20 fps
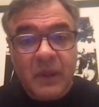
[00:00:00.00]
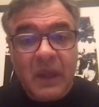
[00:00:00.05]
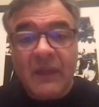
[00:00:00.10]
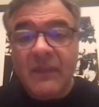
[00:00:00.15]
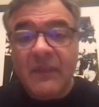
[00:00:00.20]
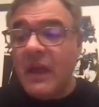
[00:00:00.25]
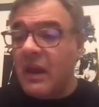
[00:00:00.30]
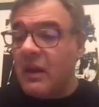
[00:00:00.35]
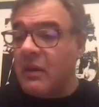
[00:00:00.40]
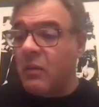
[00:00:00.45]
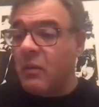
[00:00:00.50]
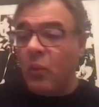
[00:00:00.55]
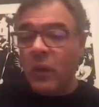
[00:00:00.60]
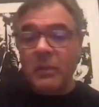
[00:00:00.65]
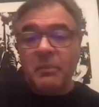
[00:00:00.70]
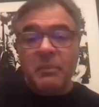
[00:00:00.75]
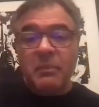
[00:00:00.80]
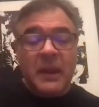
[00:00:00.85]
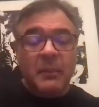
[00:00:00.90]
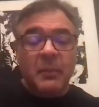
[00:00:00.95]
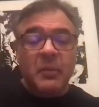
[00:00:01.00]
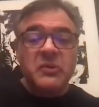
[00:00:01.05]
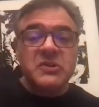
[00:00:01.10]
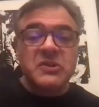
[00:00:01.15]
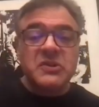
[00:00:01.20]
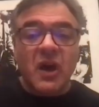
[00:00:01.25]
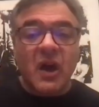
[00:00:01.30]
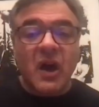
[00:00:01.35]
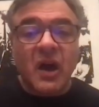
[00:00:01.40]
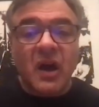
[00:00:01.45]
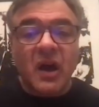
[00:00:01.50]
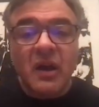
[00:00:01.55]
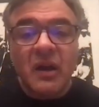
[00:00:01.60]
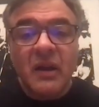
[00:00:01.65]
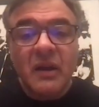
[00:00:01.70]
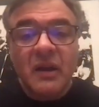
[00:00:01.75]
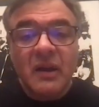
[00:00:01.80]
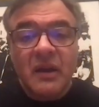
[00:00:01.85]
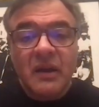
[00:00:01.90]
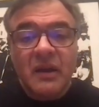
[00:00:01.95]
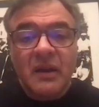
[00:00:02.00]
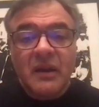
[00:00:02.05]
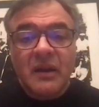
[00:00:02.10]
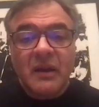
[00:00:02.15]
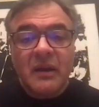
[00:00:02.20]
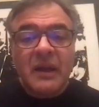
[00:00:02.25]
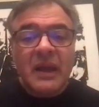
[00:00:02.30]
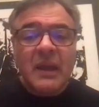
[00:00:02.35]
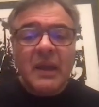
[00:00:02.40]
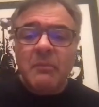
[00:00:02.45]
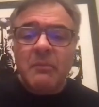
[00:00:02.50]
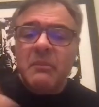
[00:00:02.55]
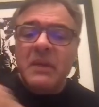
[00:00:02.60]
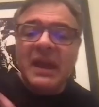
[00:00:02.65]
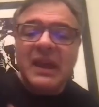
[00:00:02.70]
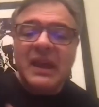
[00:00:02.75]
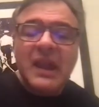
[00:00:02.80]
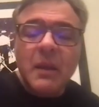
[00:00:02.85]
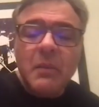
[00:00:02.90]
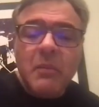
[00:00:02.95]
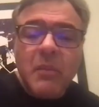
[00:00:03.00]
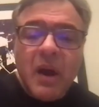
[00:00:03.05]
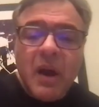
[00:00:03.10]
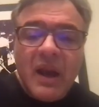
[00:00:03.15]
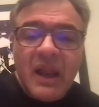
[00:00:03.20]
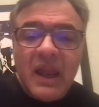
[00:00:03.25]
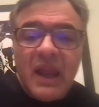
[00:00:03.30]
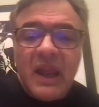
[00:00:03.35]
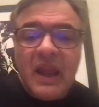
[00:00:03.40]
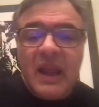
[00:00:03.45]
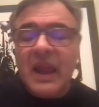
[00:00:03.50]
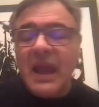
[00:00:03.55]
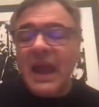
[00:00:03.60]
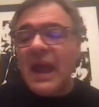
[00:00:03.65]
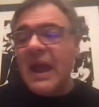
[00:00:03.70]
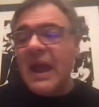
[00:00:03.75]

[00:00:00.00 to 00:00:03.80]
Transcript: And then when people saw him making money